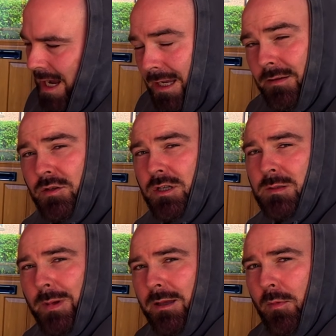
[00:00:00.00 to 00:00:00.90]
and
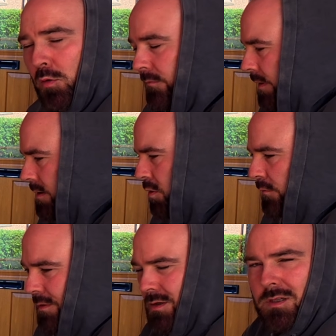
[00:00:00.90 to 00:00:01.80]
just make my own version
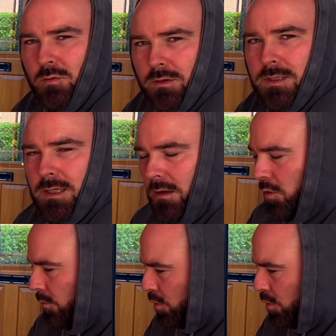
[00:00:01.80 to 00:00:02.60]
of it, just so it's a lot